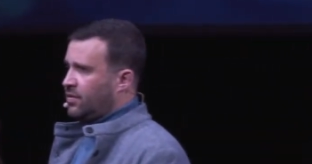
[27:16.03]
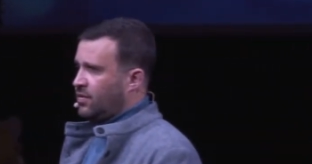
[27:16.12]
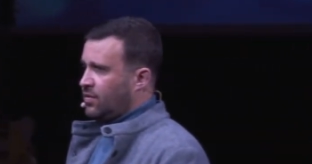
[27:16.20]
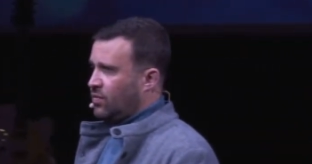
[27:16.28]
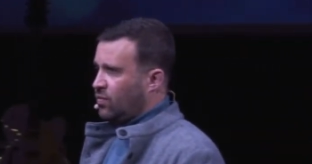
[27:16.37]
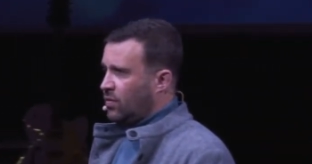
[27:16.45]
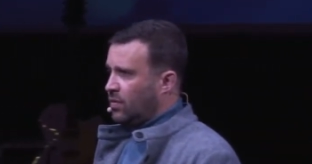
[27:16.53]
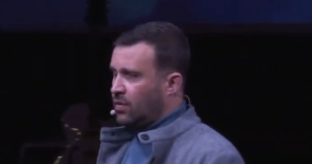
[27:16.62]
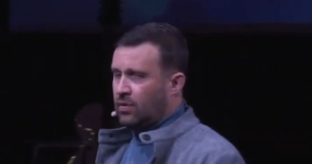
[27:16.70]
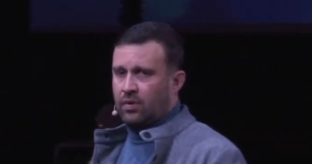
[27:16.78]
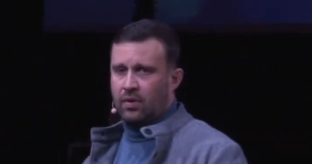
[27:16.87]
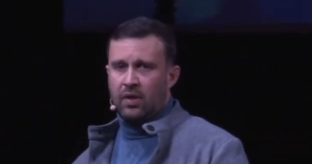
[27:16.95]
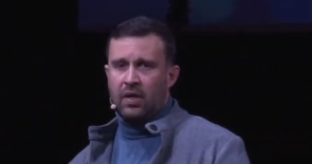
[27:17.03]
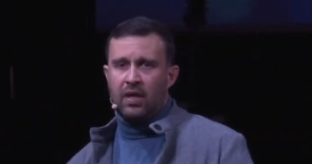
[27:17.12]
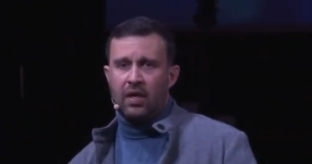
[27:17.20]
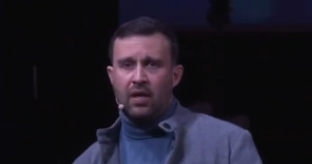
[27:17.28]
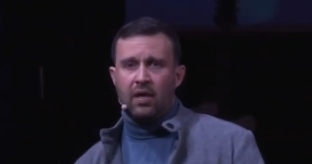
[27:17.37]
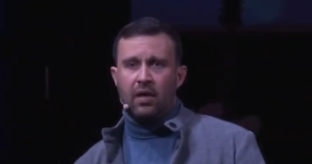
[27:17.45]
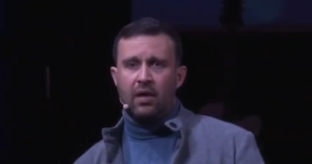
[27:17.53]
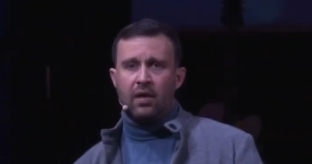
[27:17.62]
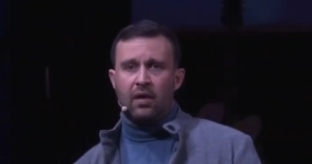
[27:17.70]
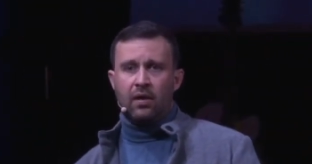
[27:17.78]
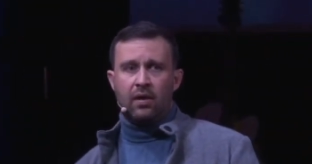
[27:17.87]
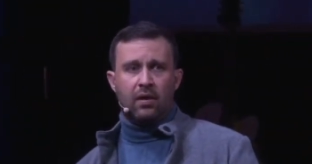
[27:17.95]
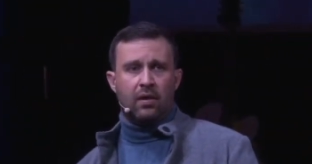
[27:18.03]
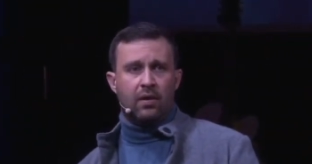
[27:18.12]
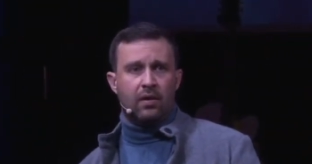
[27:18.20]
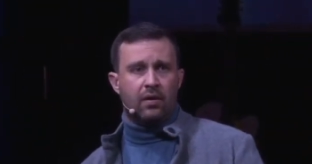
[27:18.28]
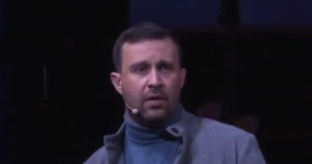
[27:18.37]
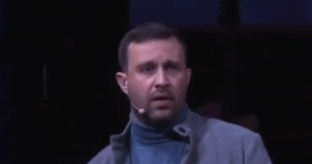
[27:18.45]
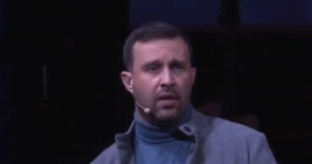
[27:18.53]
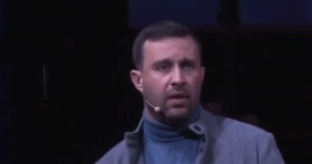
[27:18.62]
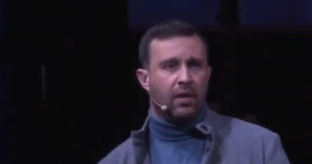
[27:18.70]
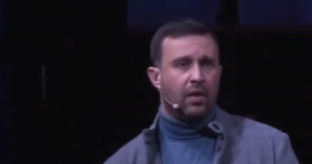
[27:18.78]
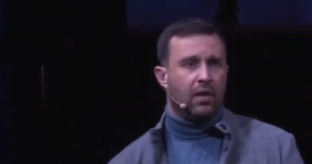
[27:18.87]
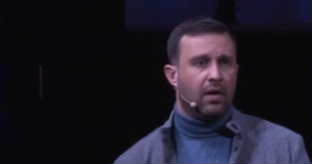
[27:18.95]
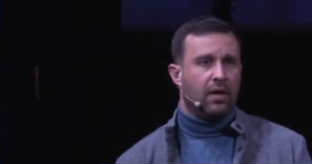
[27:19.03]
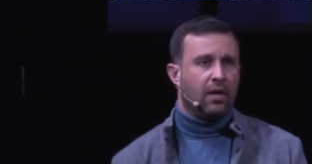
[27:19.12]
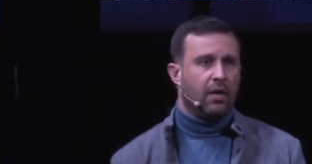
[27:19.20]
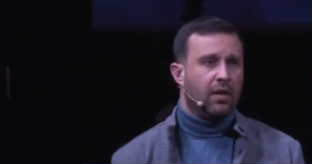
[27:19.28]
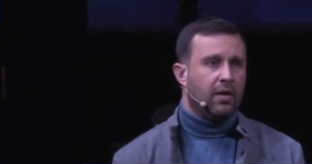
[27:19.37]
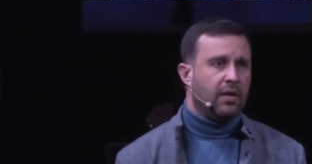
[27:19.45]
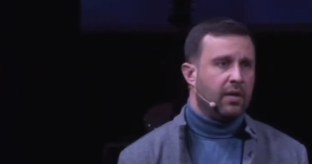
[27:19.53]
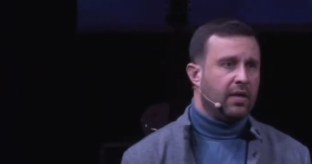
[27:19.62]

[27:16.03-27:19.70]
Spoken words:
Nothing is said.